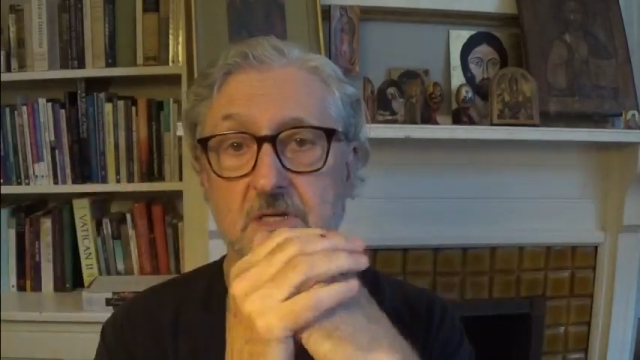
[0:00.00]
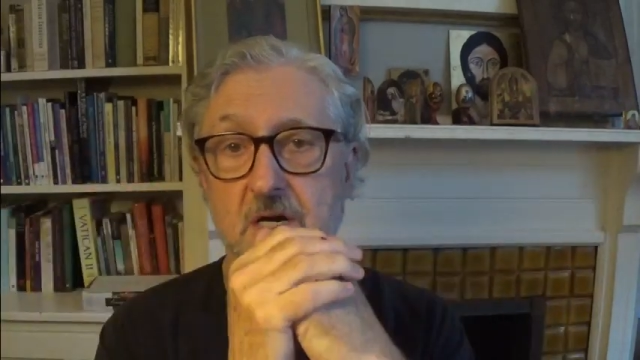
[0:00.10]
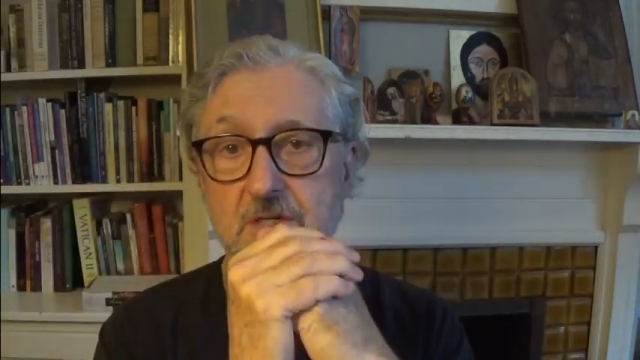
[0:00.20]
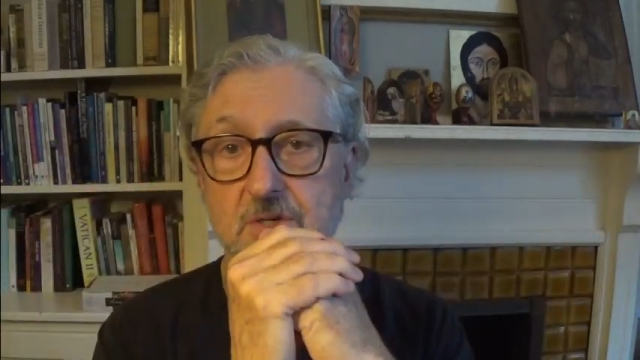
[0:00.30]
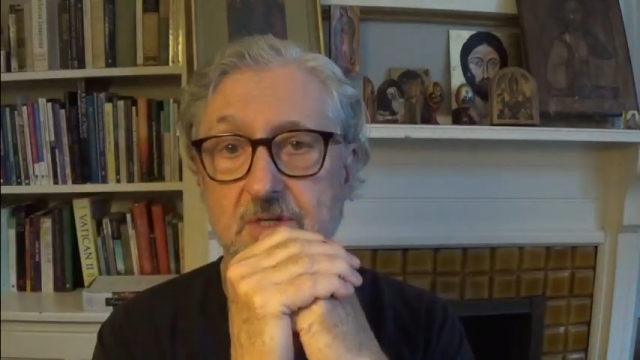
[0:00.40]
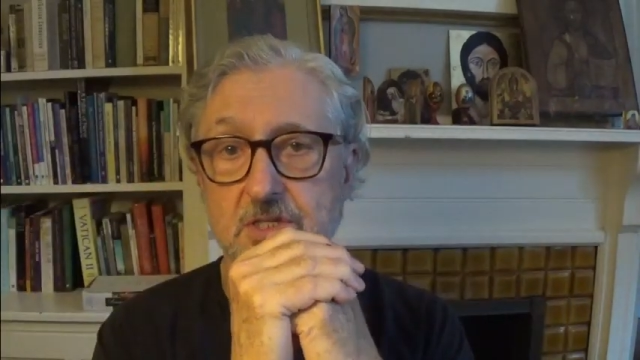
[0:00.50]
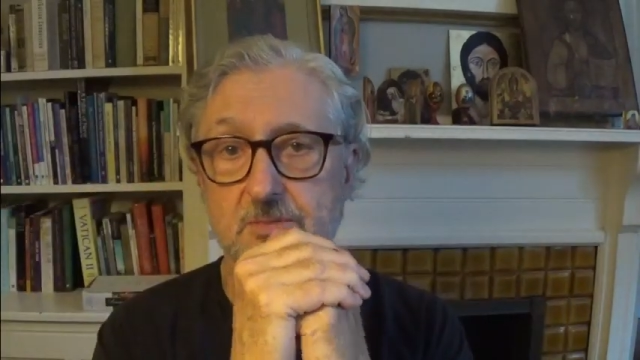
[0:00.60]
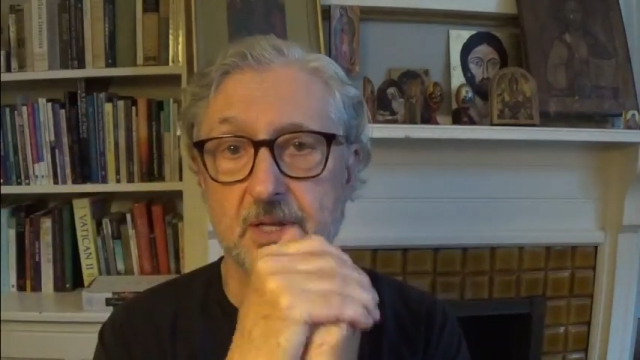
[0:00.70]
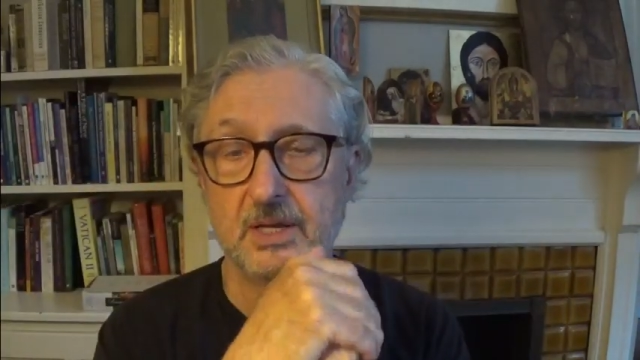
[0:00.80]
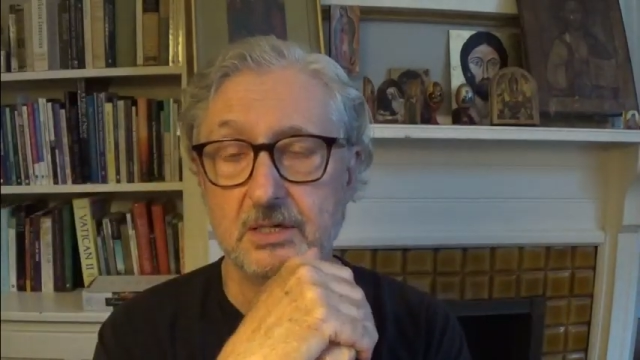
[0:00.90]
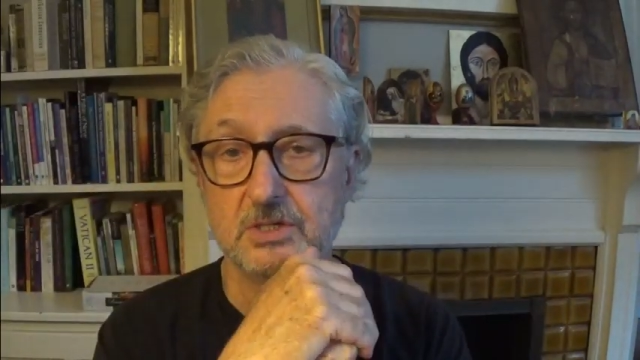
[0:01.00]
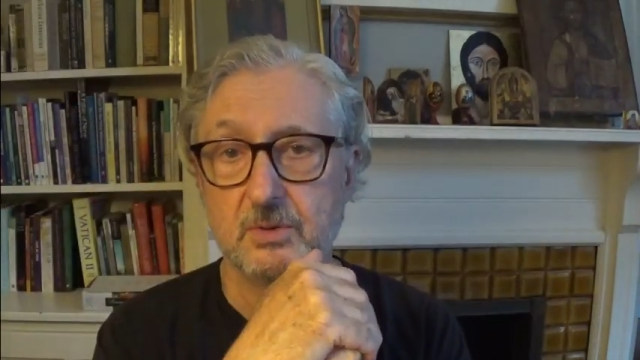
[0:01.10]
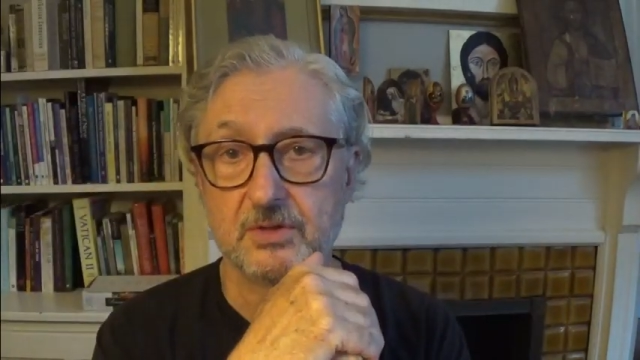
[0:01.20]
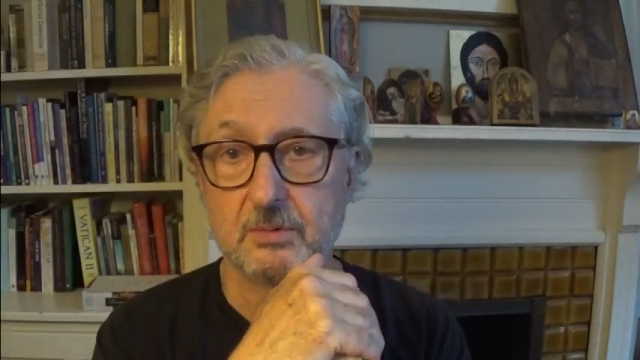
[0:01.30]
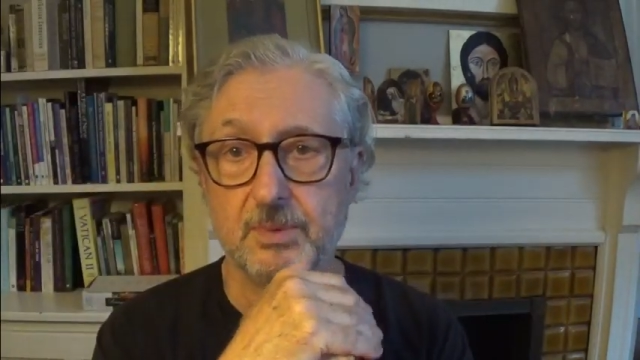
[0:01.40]
it's hard to explain
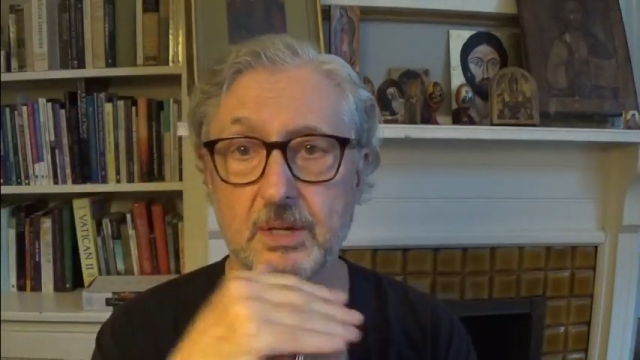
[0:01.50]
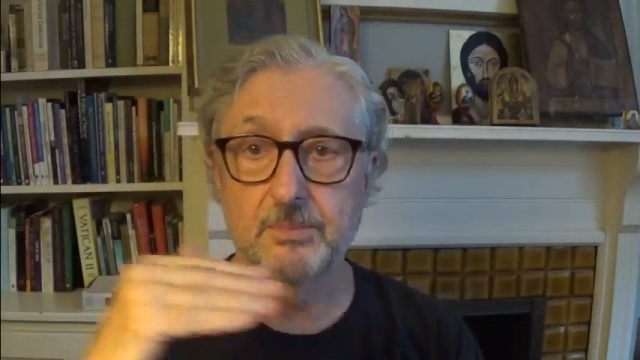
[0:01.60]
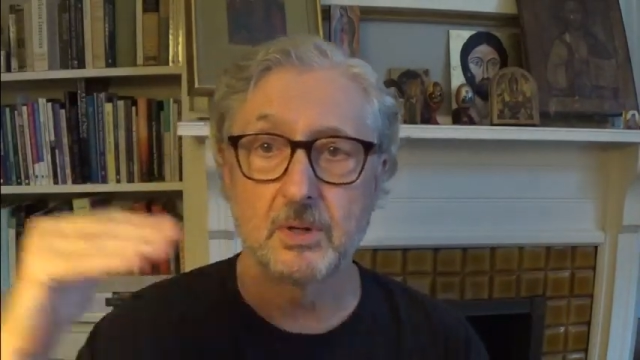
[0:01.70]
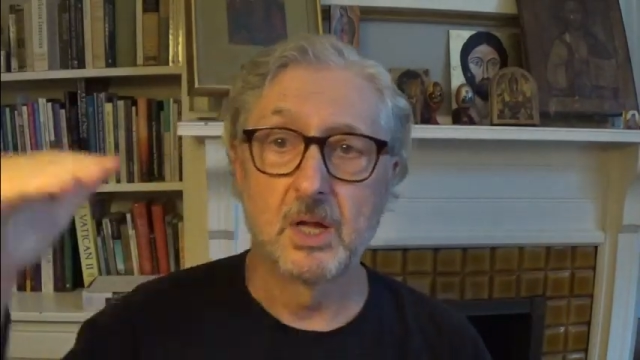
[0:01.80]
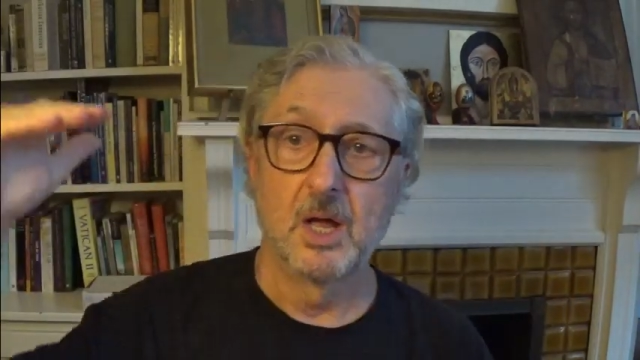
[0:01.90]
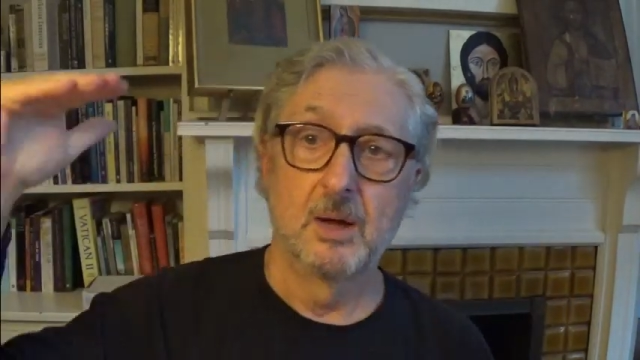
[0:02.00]
to other people,